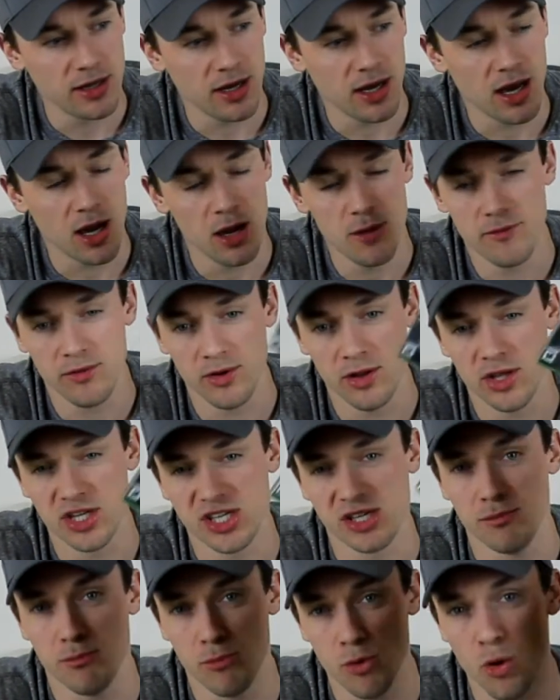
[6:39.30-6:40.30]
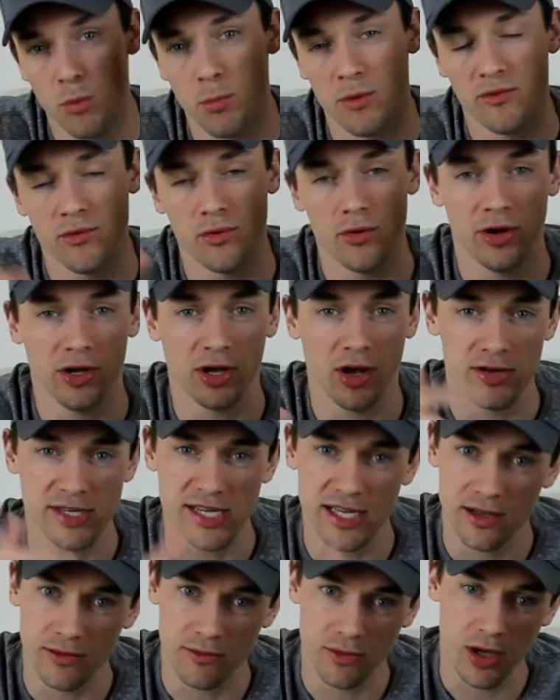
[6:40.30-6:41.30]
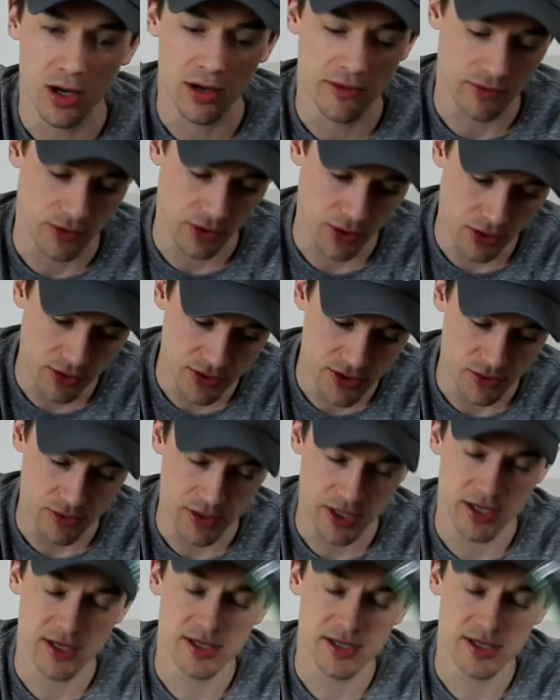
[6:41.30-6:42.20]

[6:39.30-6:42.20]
hopefully there's some more before it goes end of life, the console that